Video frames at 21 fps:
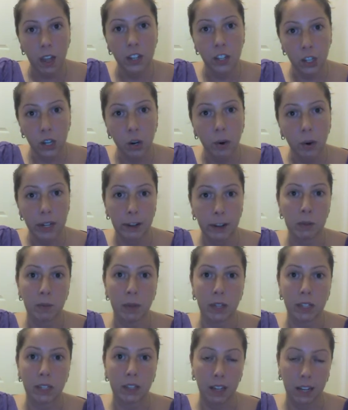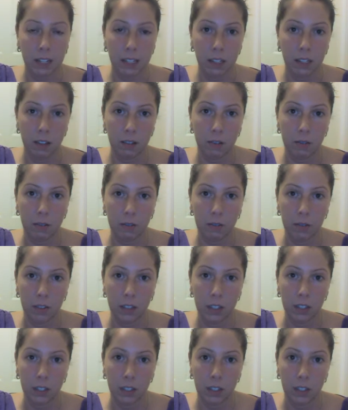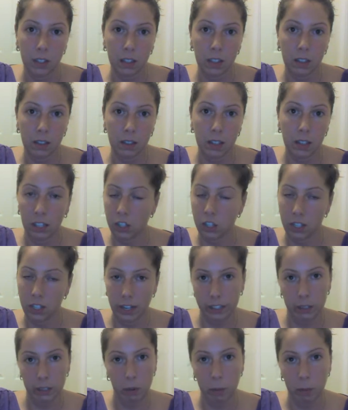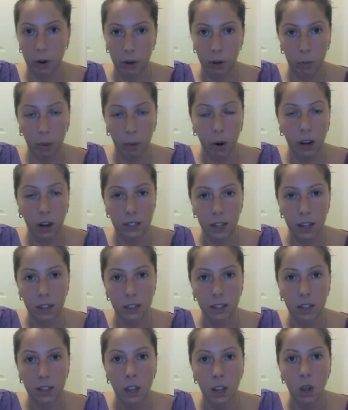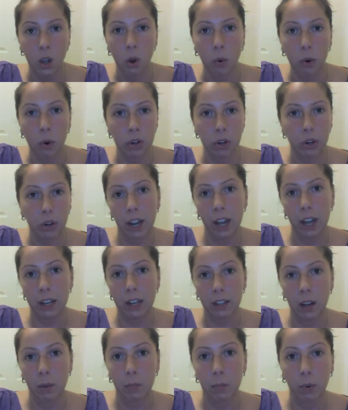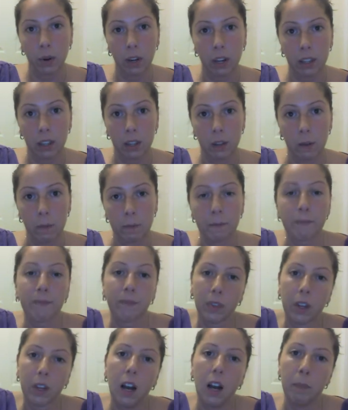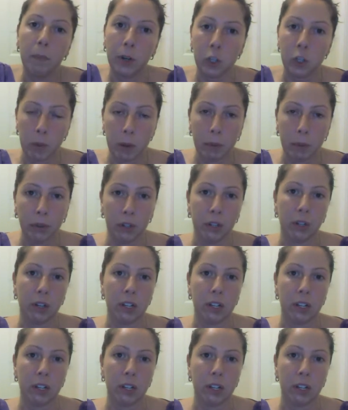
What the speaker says: You're going to have to be selective. That just has to be part of the process. Or you're going to end up with a bunch of people who